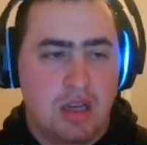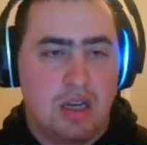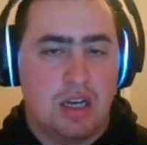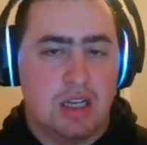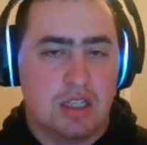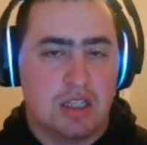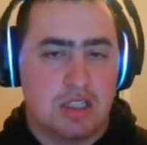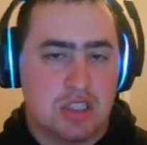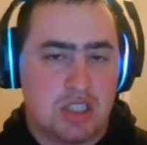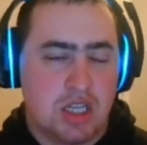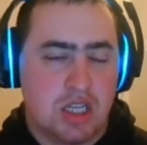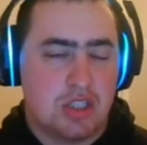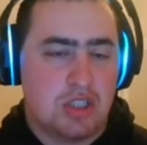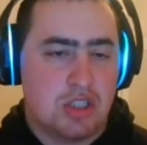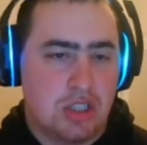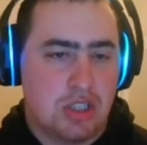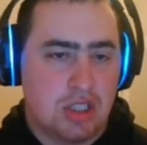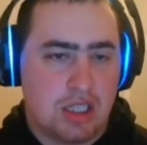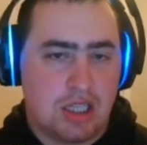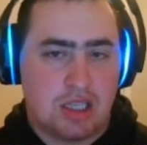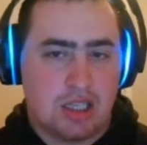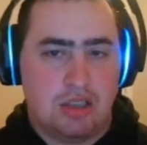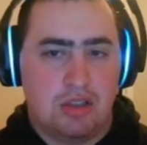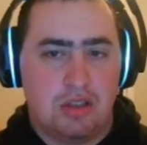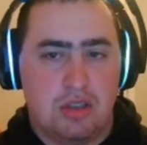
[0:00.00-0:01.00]
essentially
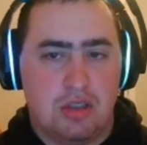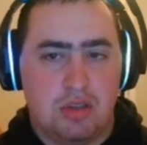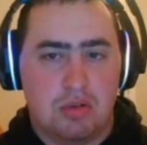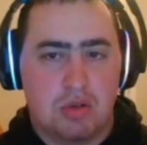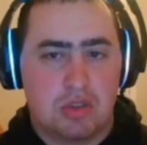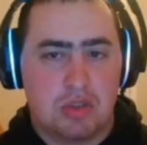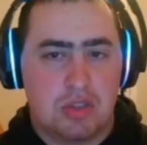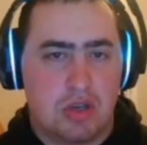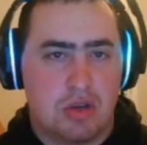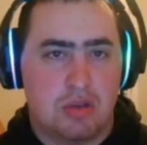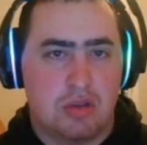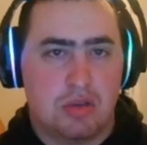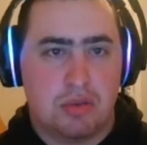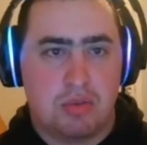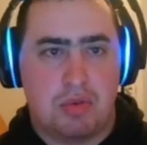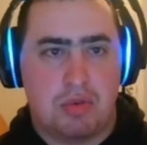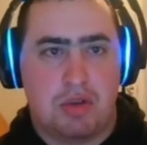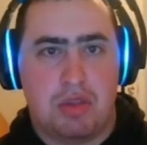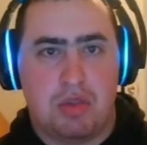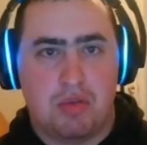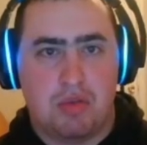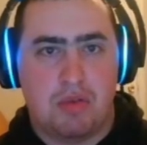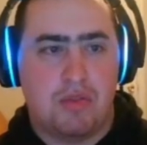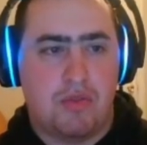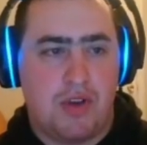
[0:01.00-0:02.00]
killing you on turn 3
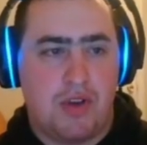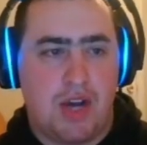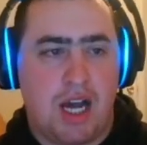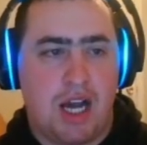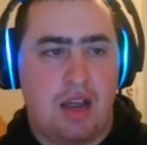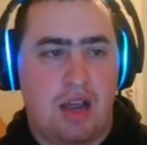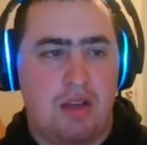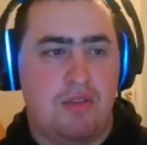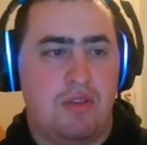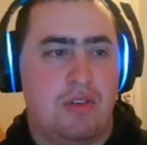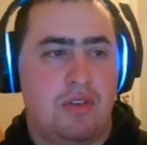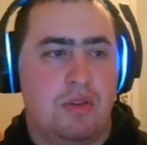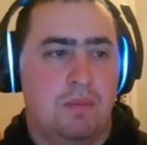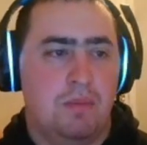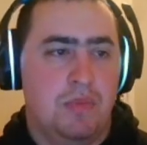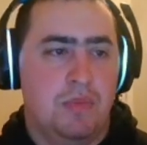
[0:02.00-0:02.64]
through 5,